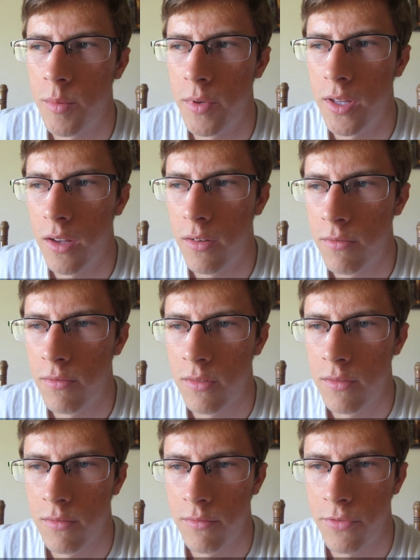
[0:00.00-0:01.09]
I mean, that
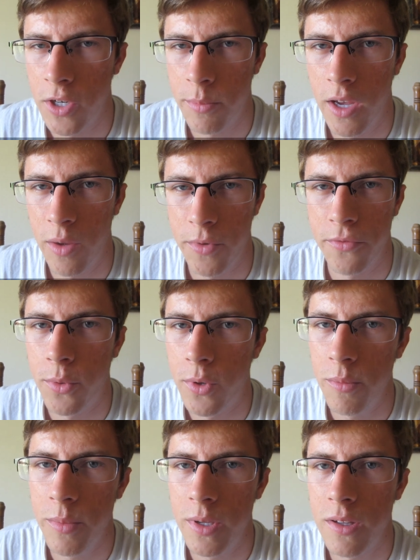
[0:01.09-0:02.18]
freaked me out
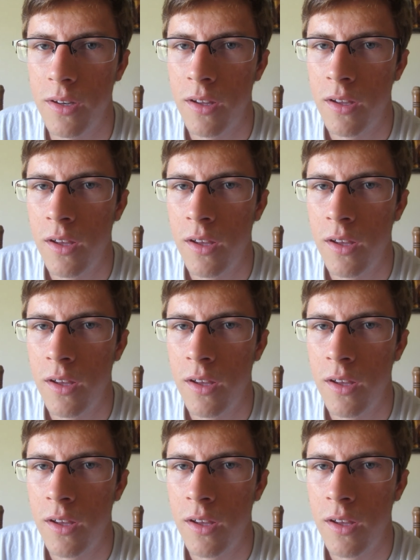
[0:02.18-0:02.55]
before, but